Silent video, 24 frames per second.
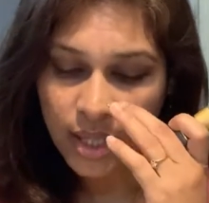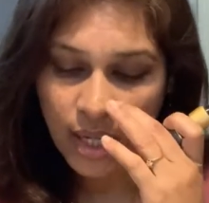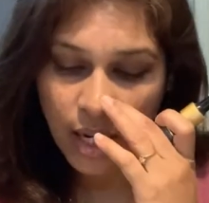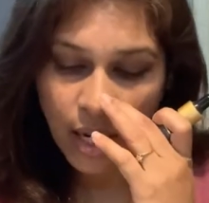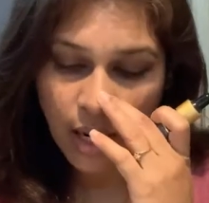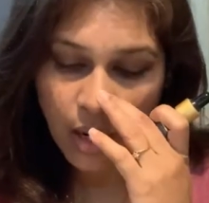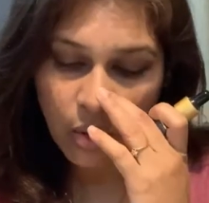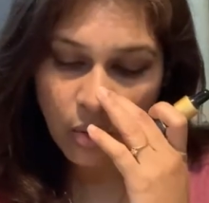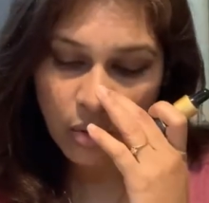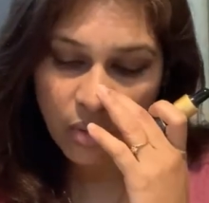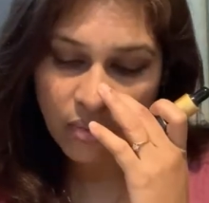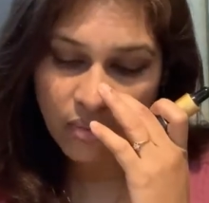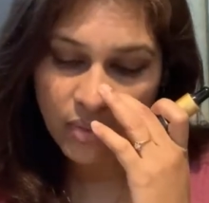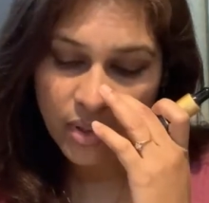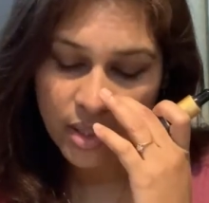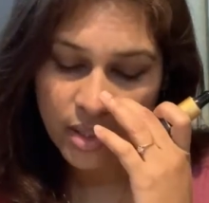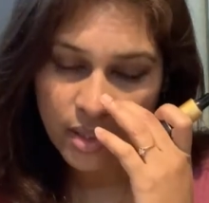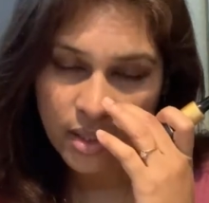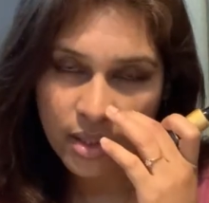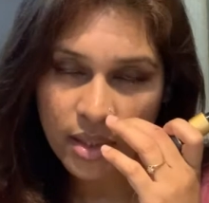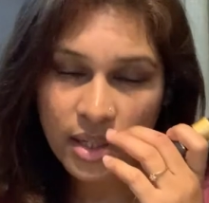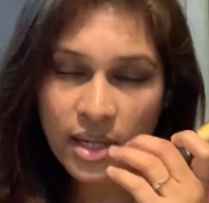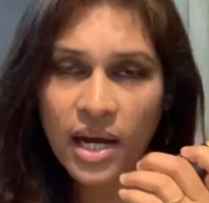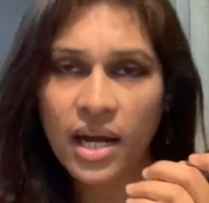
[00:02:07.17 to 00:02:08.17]

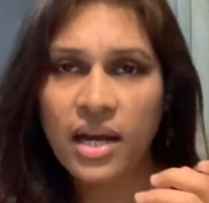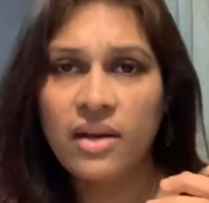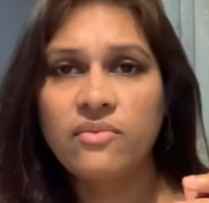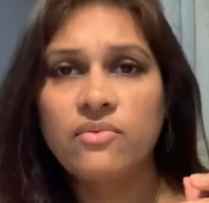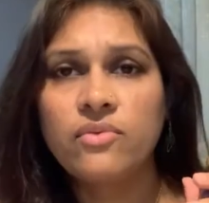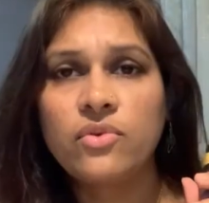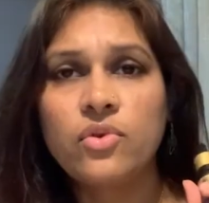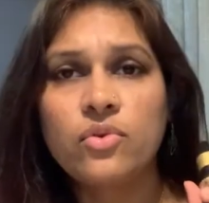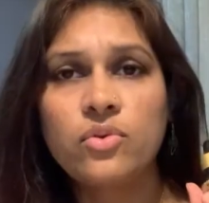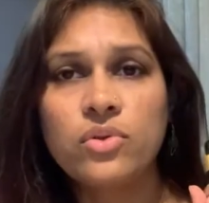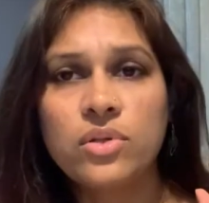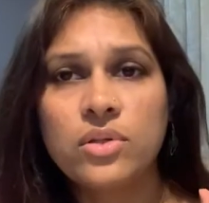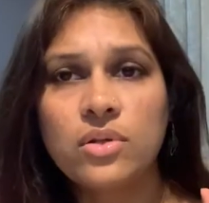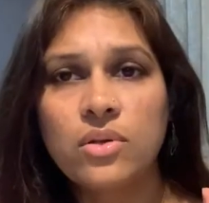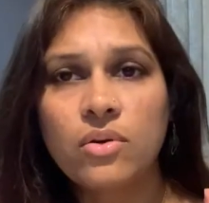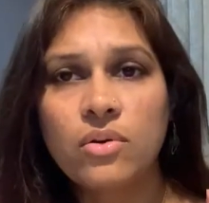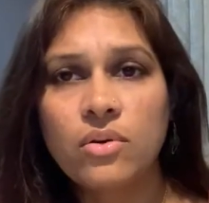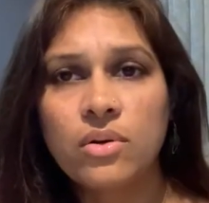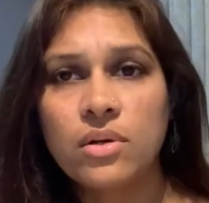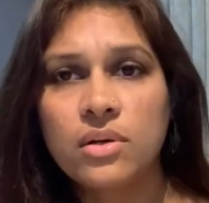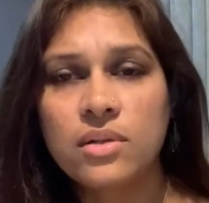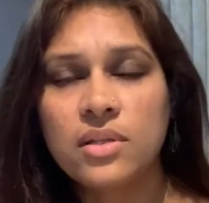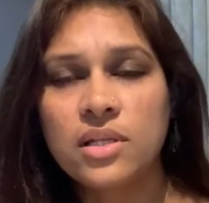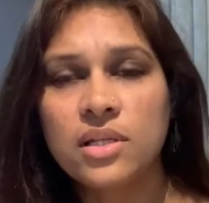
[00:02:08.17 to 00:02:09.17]
However, I have used
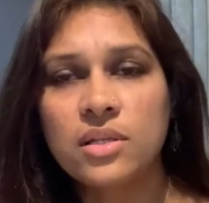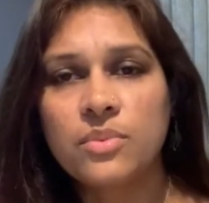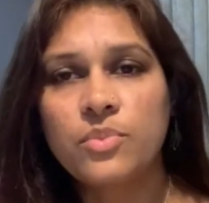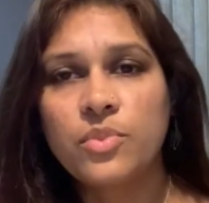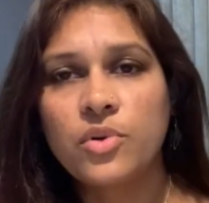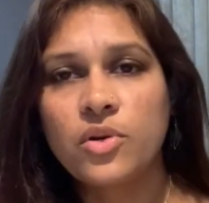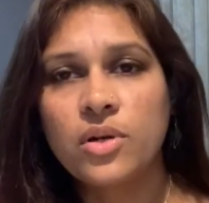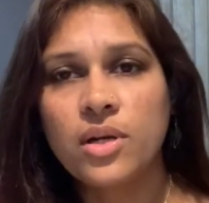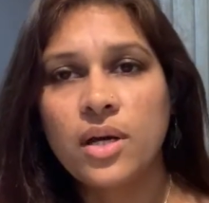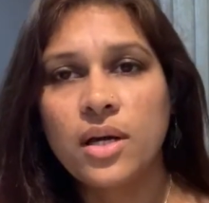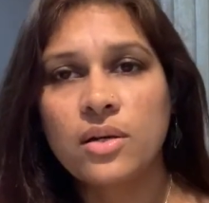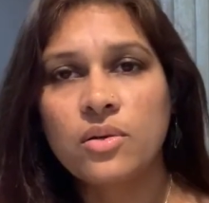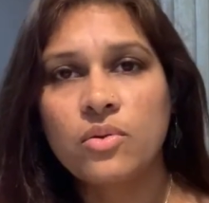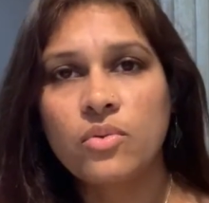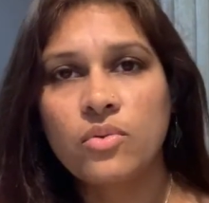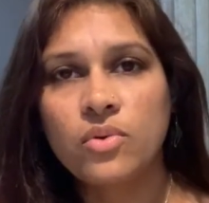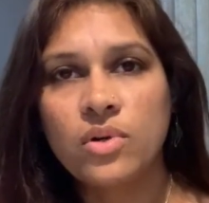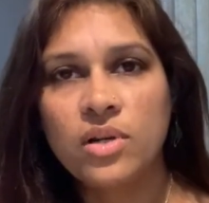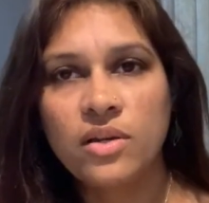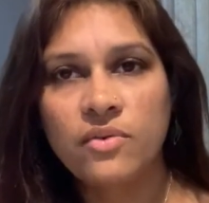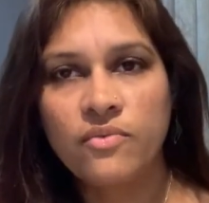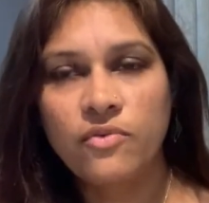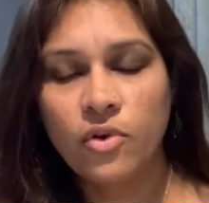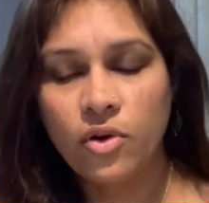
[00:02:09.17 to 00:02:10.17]
uh, this product
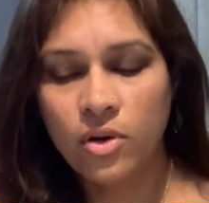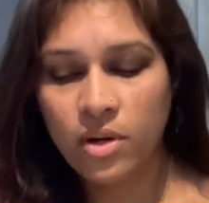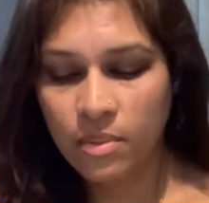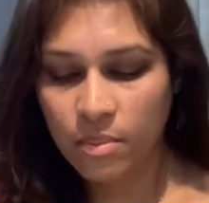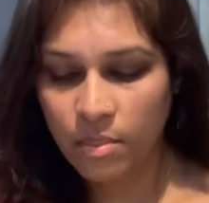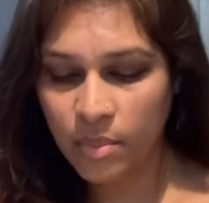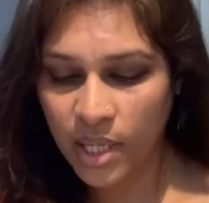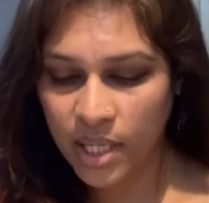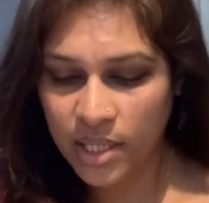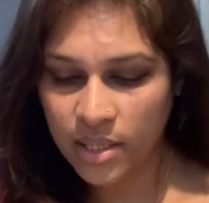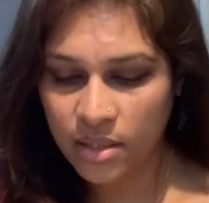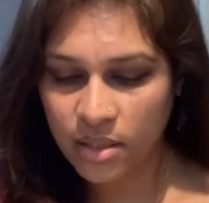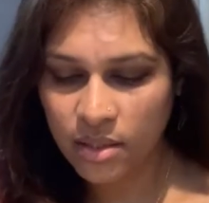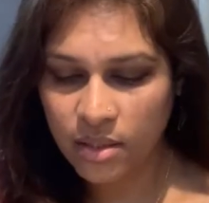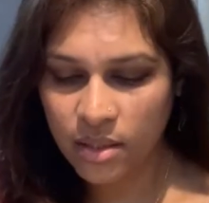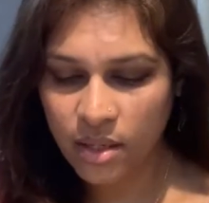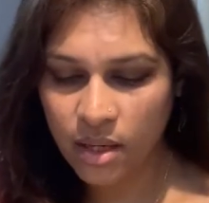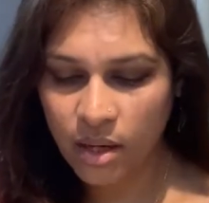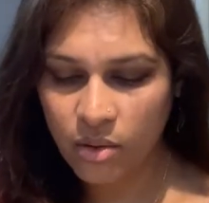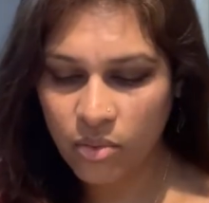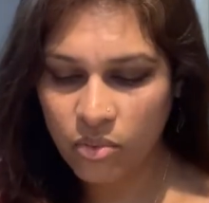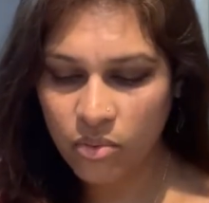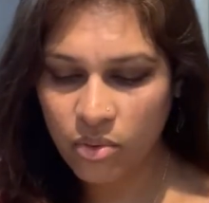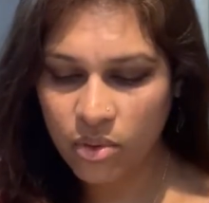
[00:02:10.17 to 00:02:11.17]
only for a month
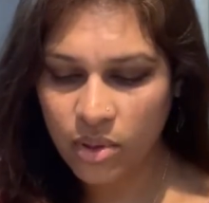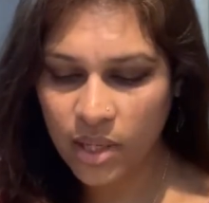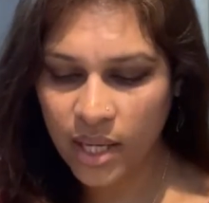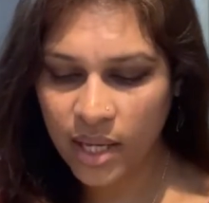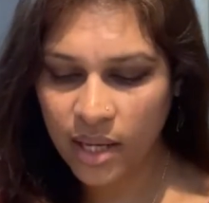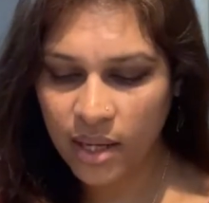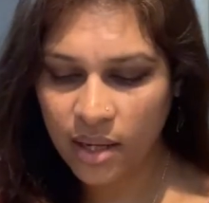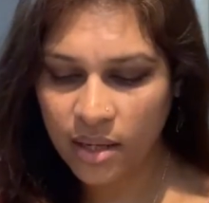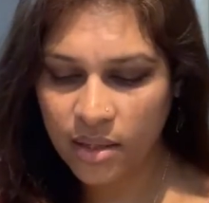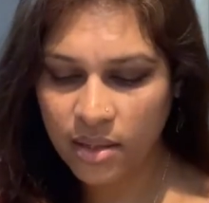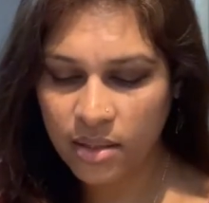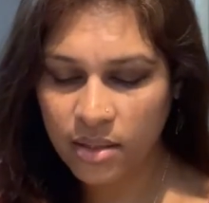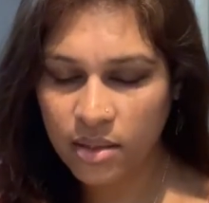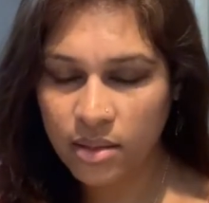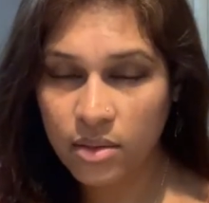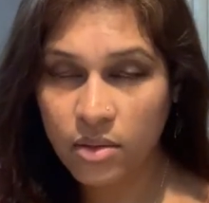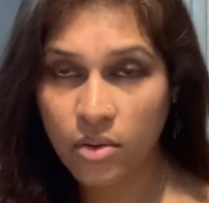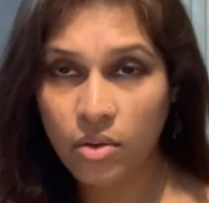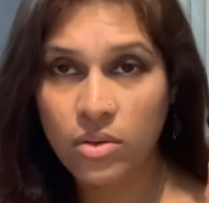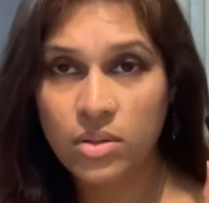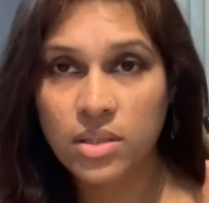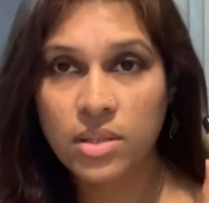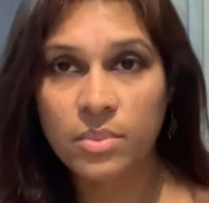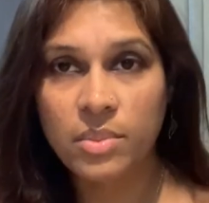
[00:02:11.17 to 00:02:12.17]
now and uh,
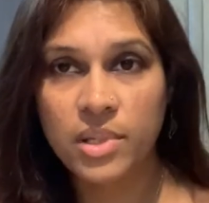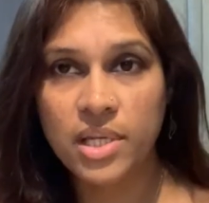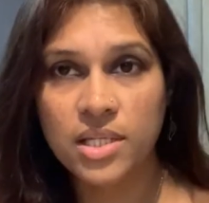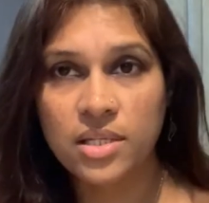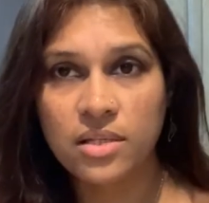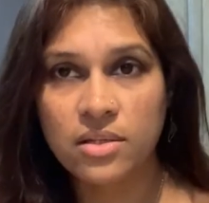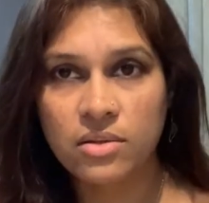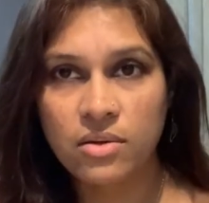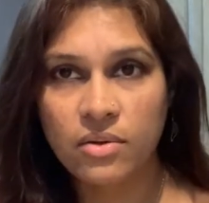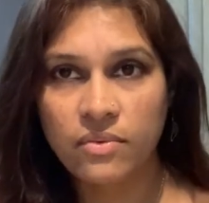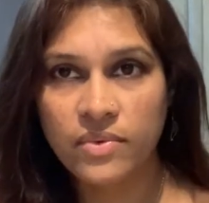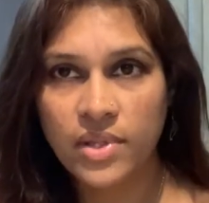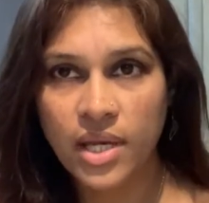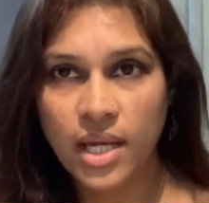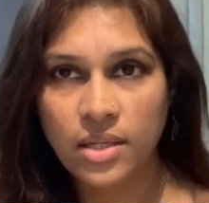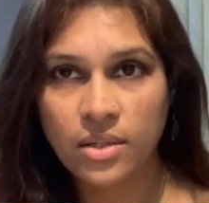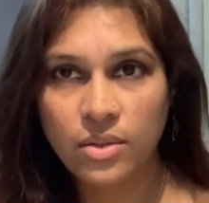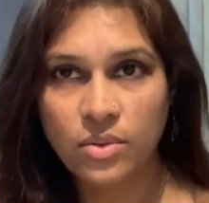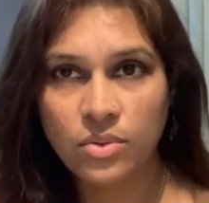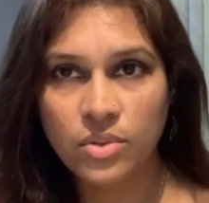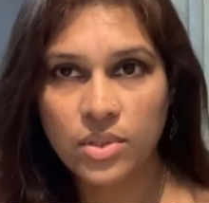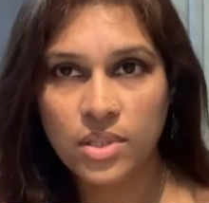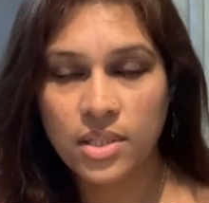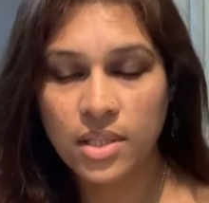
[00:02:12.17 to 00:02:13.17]
on the basis of that
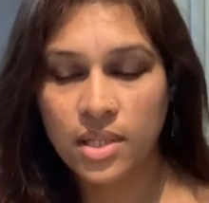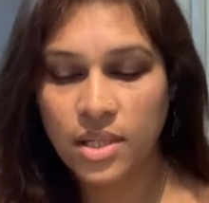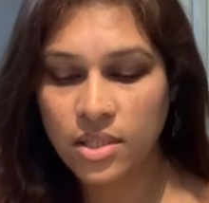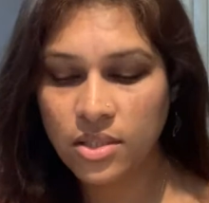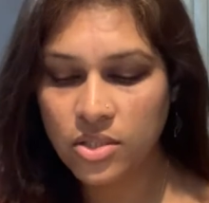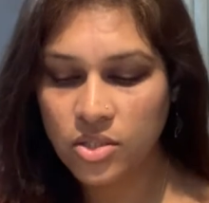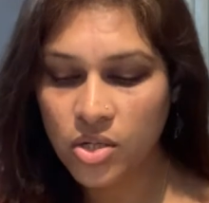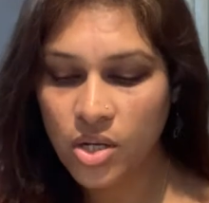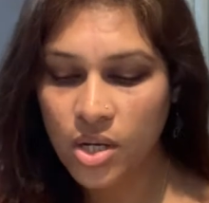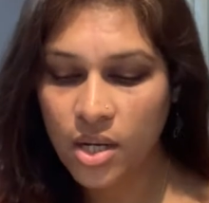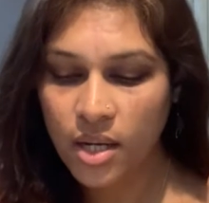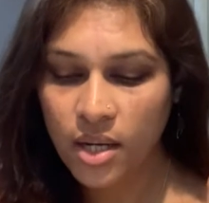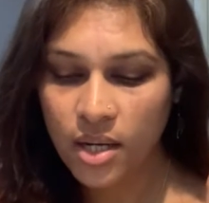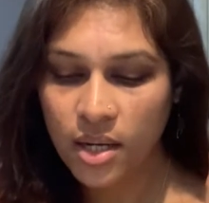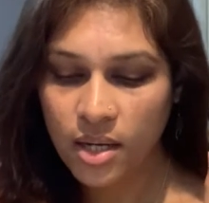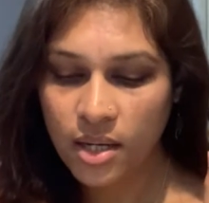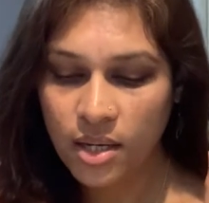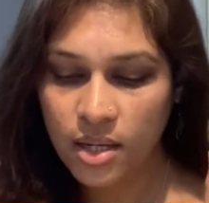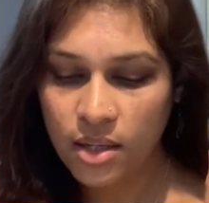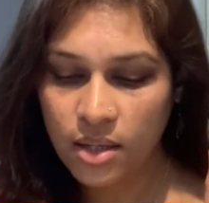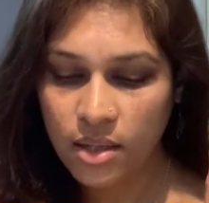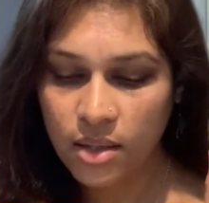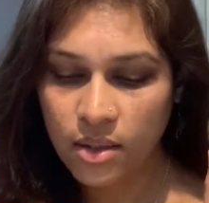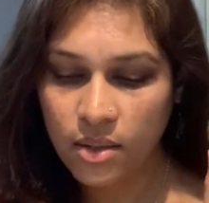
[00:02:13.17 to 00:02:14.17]
usage,
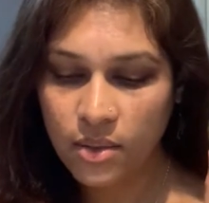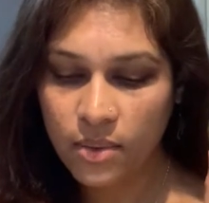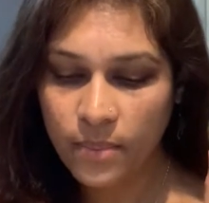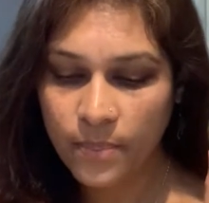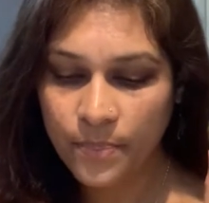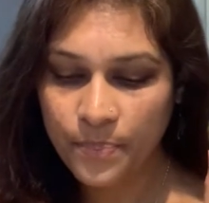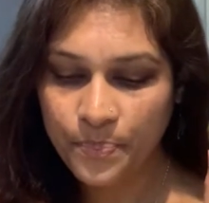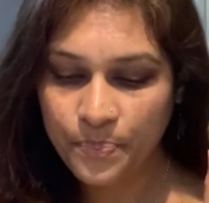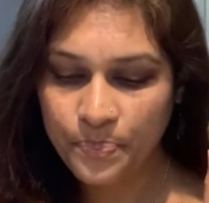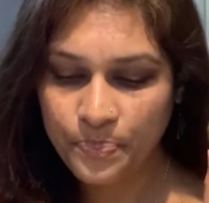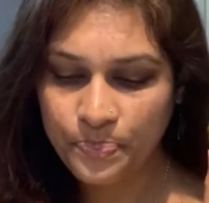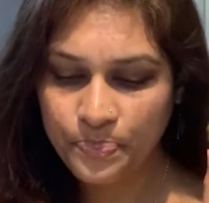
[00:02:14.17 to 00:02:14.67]
um,